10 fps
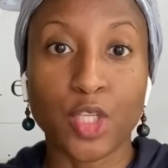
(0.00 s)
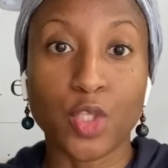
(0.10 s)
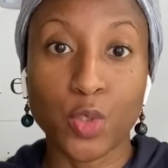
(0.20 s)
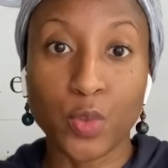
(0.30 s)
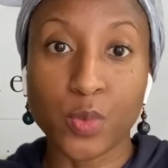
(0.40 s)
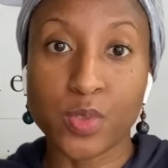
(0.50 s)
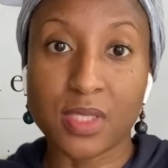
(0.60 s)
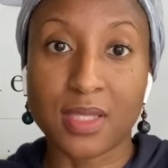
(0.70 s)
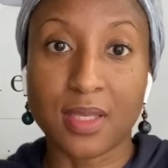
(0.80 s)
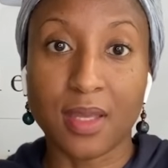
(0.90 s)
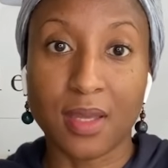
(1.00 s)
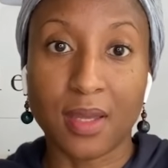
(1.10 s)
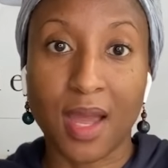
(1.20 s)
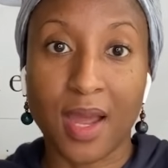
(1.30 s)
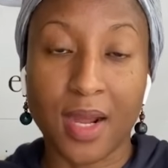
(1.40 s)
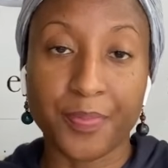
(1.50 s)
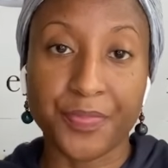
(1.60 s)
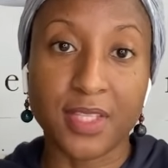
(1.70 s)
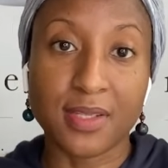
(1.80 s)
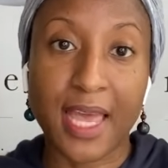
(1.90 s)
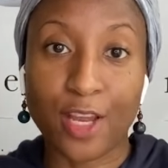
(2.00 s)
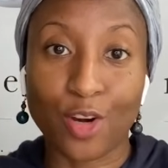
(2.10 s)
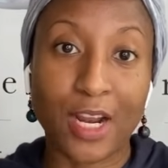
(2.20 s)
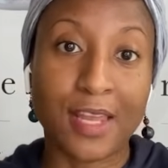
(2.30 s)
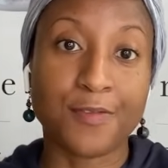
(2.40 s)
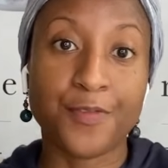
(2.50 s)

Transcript: use the header and